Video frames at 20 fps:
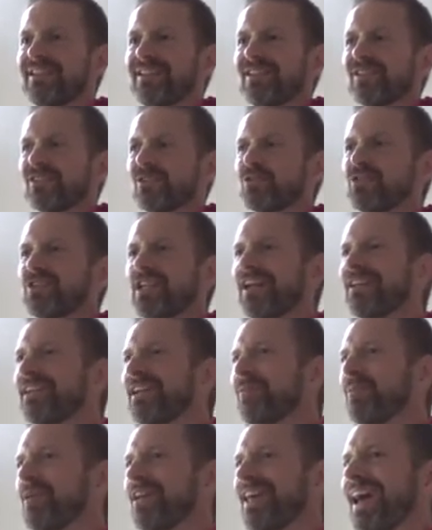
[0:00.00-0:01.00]
So generally
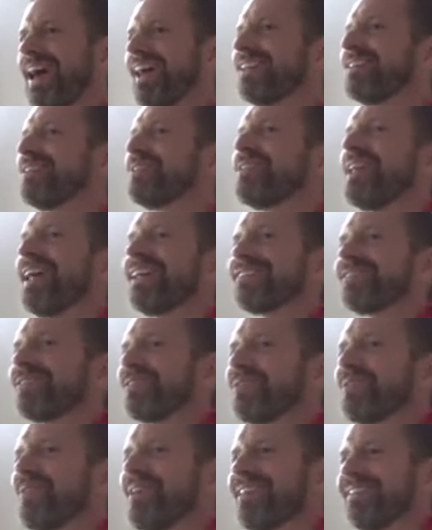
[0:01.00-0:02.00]
we can't do that so
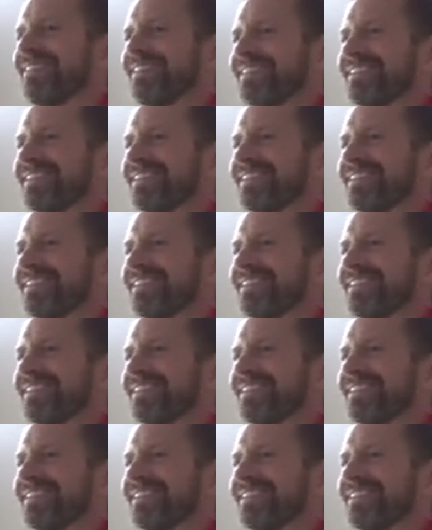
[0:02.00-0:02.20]
well.